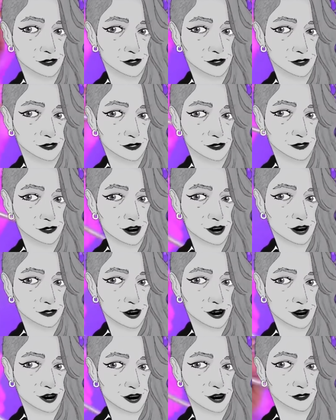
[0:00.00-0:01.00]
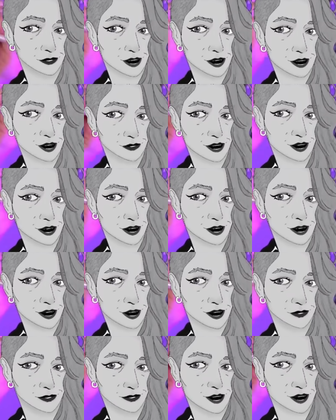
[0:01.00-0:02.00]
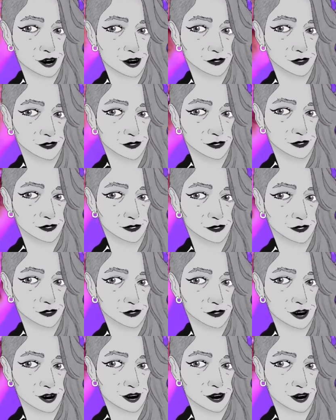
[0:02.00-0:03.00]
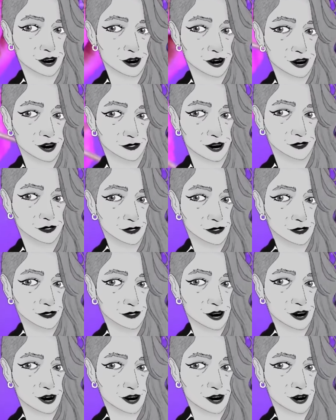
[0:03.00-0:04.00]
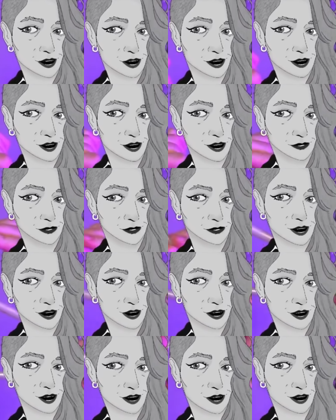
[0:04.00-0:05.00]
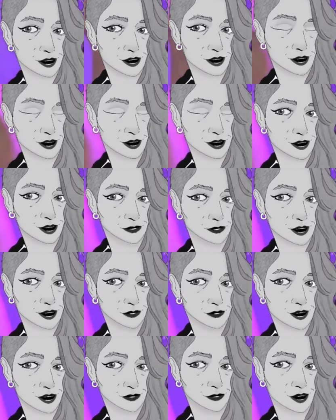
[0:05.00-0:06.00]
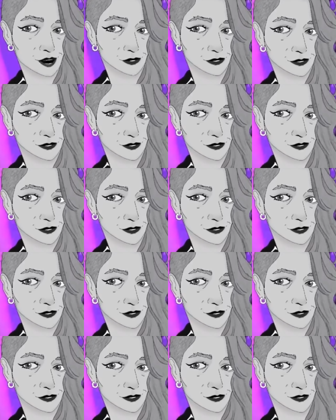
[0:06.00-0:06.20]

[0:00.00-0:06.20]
Specifically on art style, I definitely do have one.